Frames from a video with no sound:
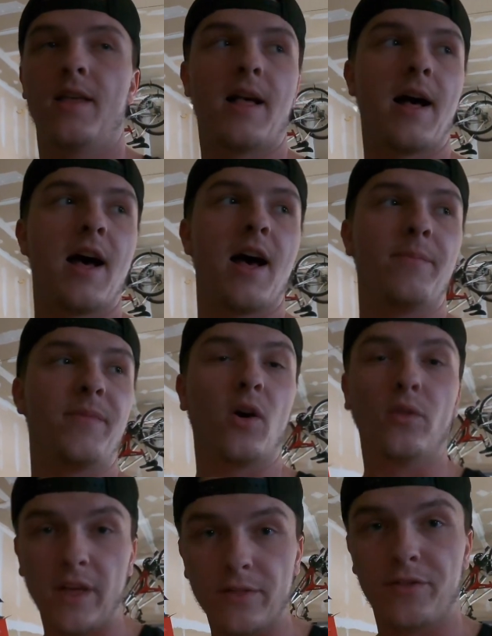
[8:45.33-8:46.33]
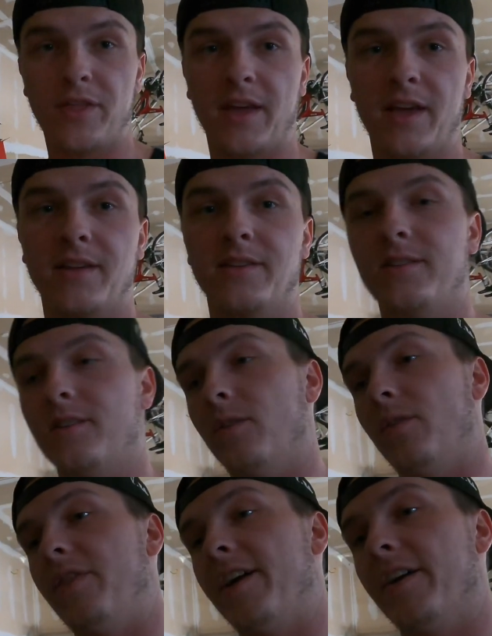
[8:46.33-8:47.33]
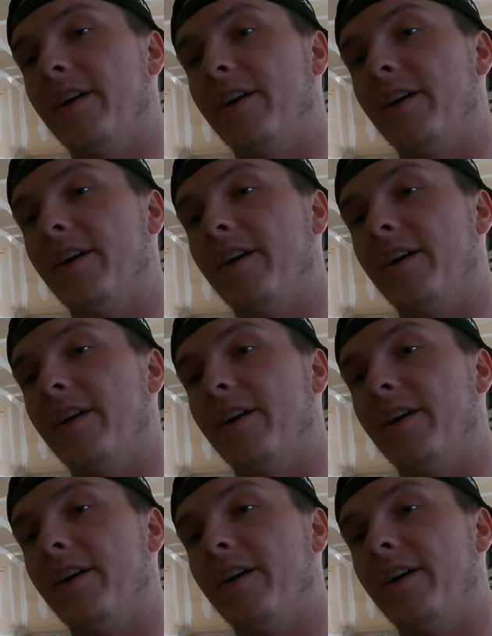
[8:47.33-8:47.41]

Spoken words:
The only other thing is there